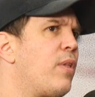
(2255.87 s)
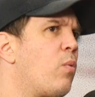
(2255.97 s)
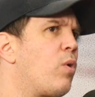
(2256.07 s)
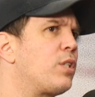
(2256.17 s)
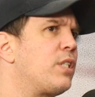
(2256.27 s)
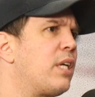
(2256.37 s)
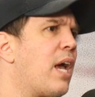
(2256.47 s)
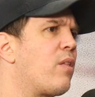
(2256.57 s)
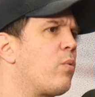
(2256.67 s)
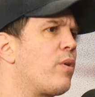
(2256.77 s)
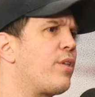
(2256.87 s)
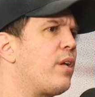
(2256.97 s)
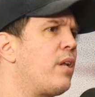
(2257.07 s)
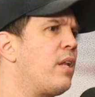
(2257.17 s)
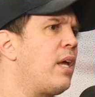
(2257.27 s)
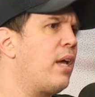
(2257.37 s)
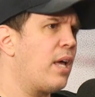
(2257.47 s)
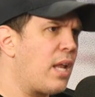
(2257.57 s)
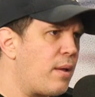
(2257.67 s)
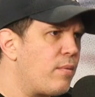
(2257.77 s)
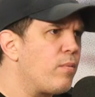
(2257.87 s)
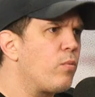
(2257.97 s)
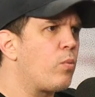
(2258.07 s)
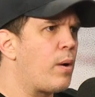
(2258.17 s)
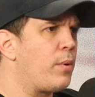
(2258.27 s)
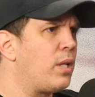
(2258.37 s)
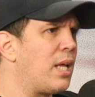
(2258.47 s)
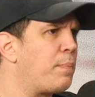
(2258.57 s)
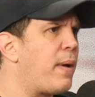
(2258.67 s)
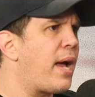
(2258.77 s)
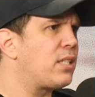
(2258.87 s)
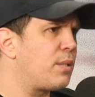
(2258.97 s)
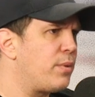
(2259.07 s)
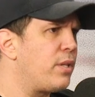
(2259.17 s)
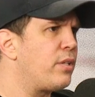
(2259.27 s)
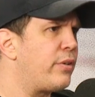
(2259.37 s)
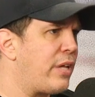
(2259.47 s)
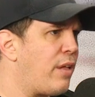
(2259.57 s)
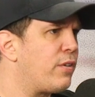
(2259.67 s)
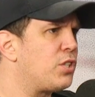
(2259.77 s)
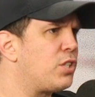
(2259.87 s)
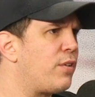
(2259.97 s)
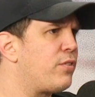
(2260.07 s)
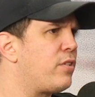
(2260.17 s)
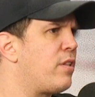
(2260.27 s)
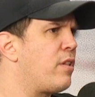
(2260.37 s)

worked together with it, and they were able to link back some of their television stuff,